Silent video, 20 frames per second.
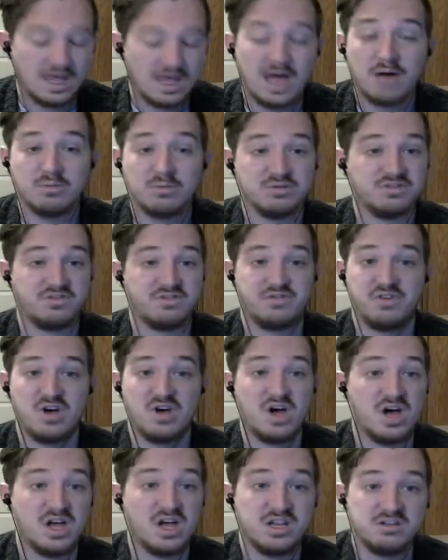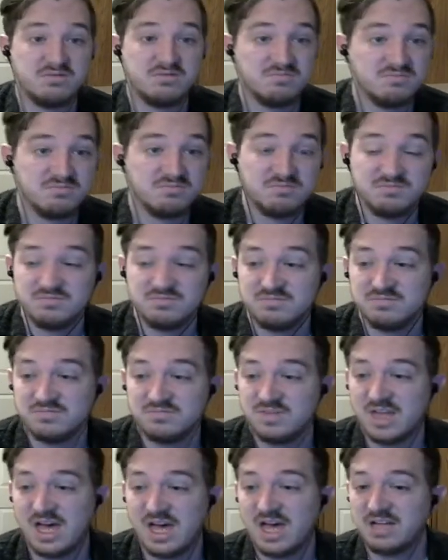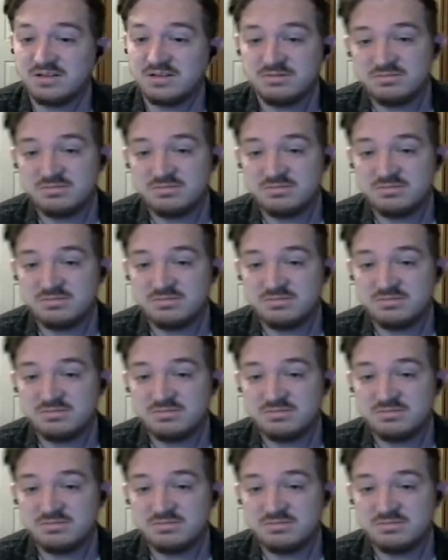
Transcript: that was fun. That.